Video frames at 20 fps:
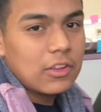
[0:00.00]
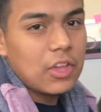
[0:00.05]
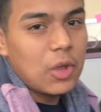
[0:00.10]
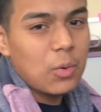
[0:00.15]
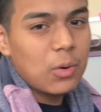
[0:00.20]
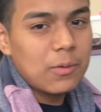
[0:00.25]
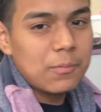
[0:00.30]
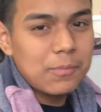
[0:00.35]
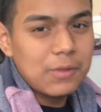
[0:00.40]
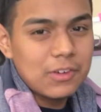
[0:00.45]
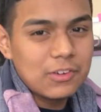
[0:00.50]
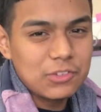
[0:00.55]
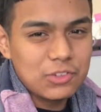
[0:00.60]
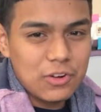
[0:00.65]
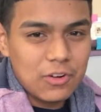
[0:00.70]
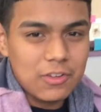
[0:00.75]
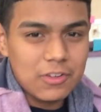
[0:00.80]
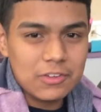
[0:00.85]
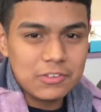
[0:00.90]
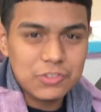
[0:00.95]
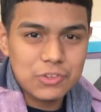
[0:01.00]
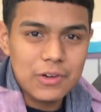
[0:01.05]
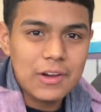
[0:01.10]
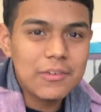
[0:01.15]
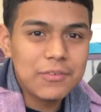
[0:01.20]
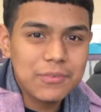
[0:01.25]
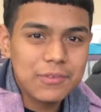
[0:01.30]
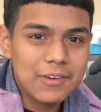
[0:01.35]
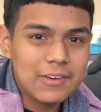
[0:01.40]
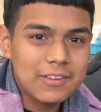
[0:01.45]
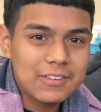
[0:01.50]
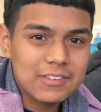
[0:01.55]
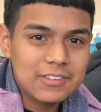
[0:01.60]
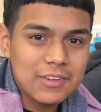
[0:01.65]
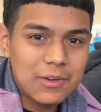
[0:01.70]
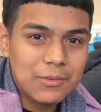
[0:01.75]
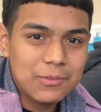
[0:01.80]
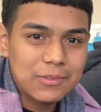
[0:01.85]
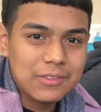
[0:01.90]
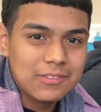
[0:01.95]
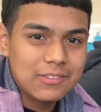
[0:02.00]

Y'all wanted me to draw a giraffe, right? So.